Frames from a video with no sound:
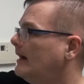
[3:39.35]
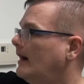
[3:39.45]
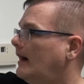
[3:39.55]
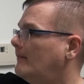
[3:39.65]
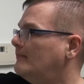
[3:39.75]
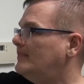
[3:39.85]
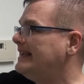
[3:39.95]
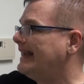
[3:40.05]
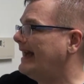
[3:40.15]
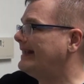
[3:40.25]
Um,
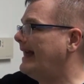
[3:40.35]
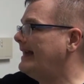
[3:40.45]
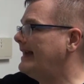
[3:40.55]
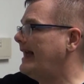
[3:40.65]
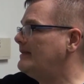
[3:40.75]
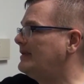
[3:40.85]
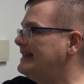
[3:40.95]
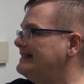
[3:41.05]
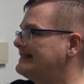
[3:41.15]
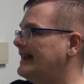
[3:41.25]
B and A
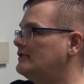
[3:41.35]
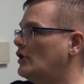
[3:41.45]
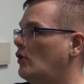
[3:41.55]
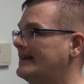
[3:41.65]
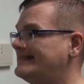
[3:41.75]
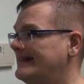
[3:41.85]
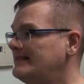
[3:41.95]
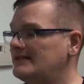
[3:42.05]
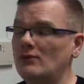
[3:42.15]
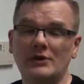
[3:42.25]
APs can
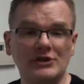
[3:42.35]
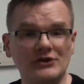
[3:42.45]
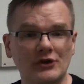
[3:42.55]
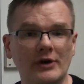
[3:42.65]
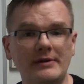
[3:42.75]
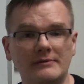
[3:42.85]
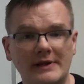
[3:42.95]
coexist, which is good.